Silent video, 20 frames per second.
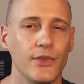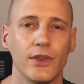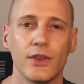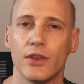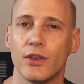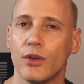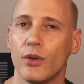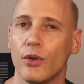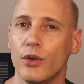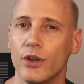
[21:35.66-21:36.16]

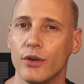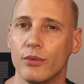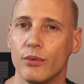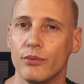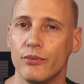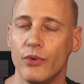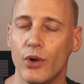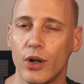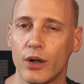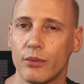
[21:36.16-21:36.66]
Do you
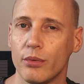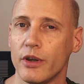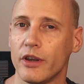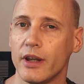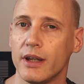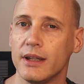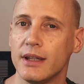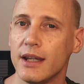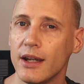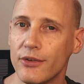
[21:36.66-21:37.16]
work with a
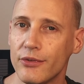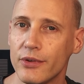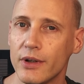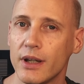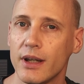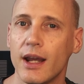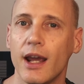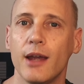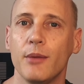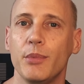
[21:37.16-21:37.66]

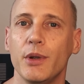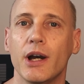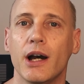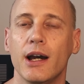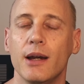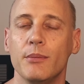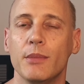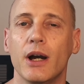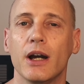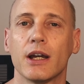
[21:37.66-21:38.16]
different API
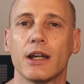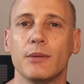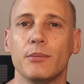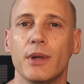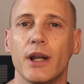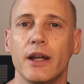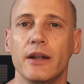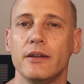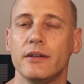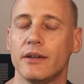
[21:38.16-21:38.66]

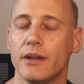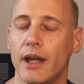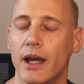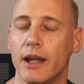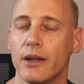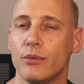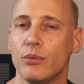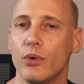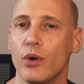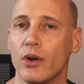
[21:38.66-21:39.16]
marketplace
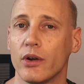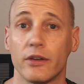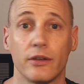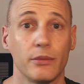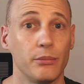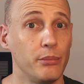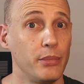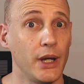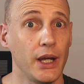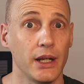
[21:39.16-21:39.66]
that works
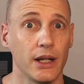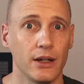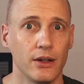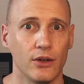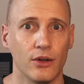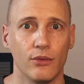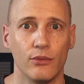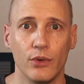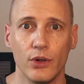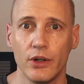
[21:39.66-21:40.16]
better
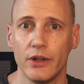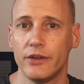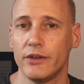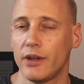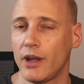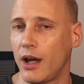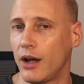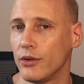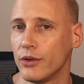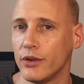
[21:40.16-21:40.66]
or worse?
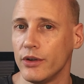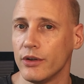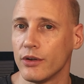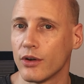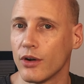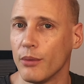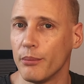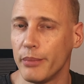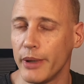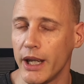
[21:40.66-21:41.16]
How do you
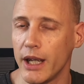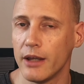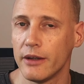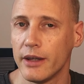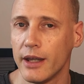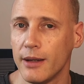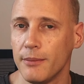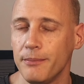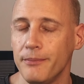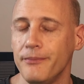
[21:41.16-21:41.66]
compare
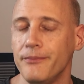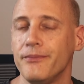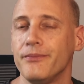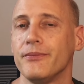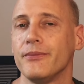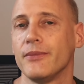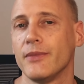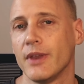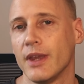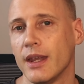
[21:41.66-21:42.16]
them?
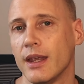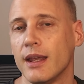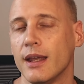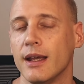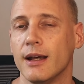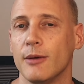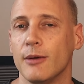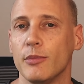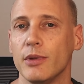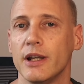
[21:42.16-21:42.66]

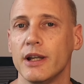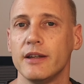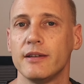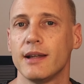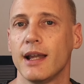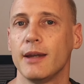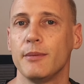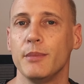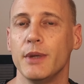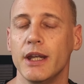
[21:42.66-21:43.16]
Please
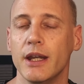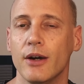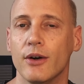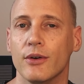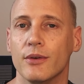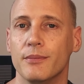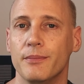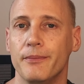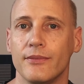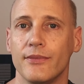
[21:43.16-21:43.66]
let me know.
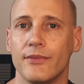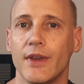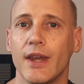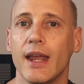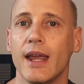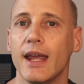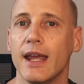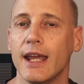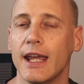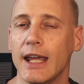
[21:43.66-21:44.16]

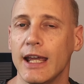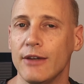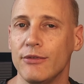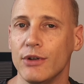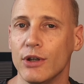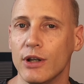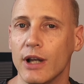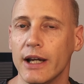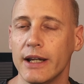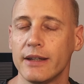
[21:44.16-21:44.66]
If
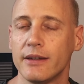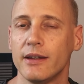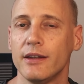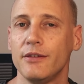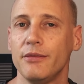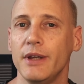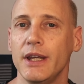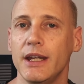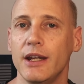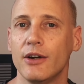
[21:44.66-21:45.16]
you like this
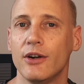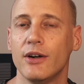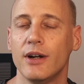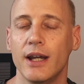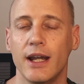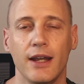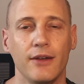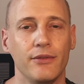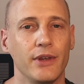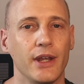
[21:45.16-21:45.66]
video,
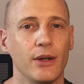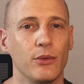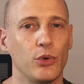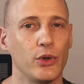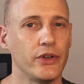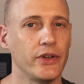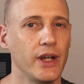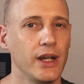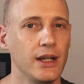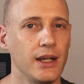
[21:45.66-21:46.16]
if that
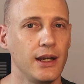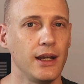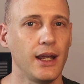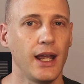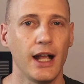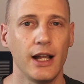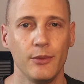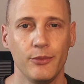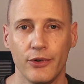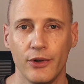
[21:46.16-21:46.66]
was any
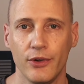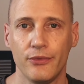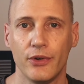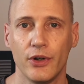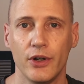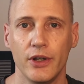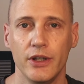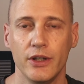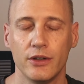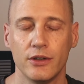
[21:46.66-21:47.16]
helpful
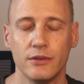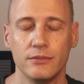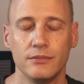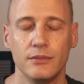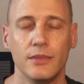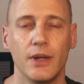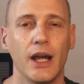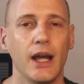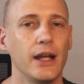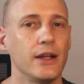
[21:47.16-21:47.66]
for you
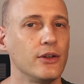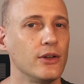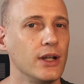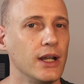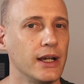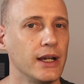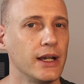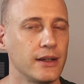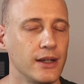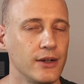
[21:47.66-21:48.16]
and you
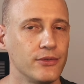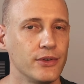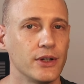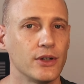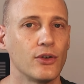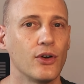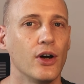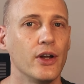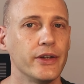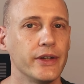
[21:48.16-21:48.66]
like different
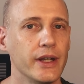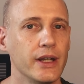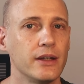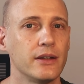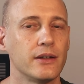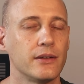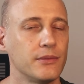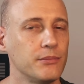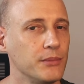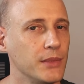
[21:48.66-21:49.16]

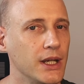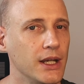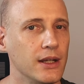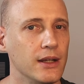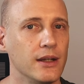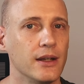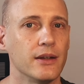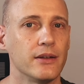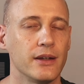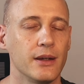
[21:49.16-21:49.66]
content
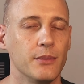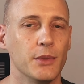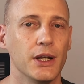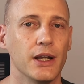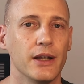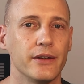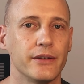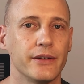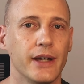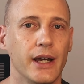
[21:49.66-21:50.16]
in a
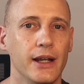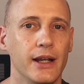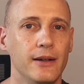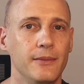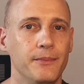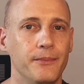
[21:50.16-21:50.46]
similar style,